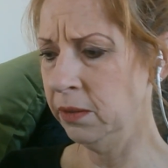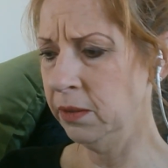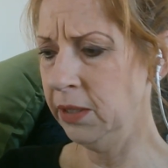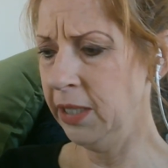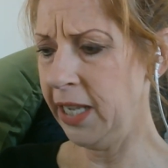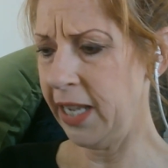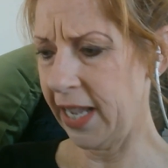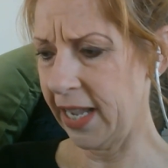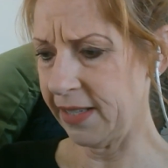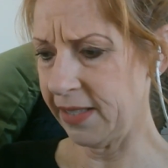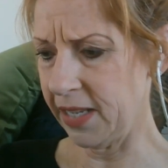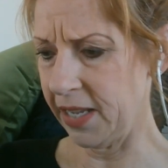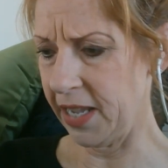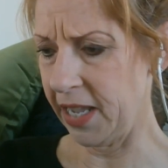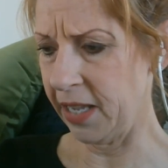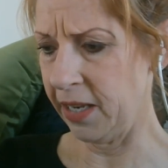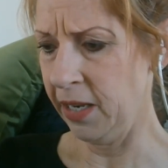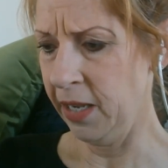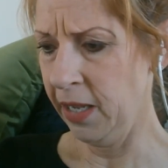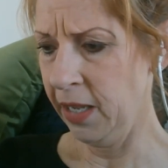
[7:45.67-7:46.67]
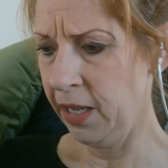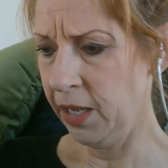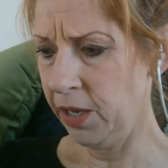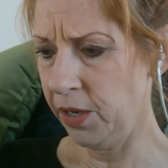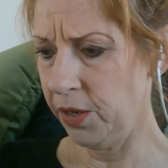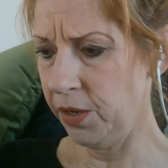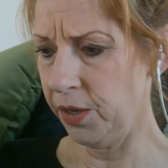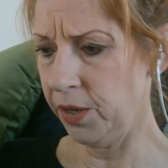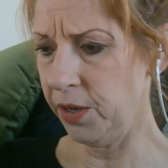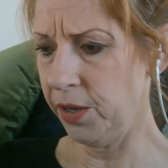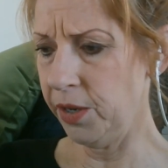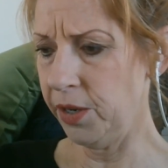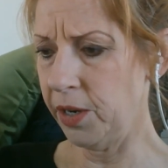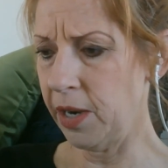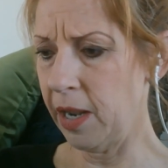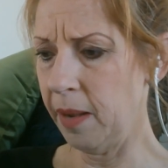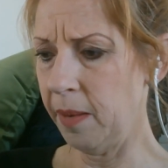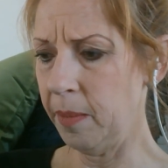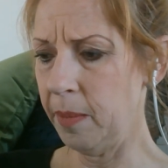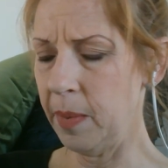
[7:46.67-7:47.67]
He asked again. No,
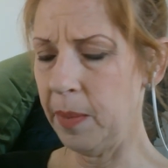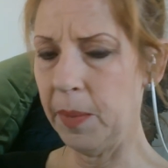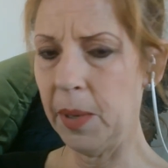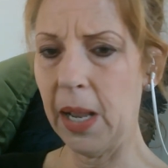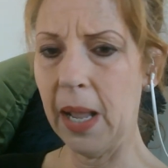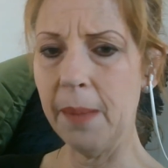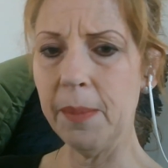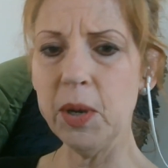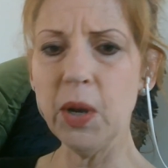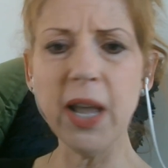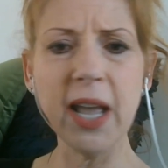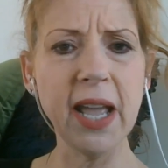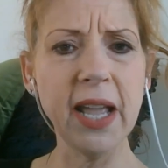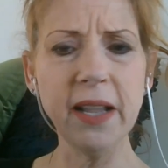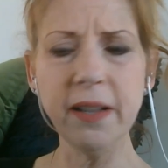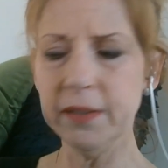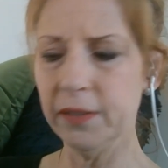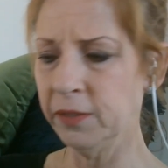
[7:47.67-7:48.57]
I'm okay,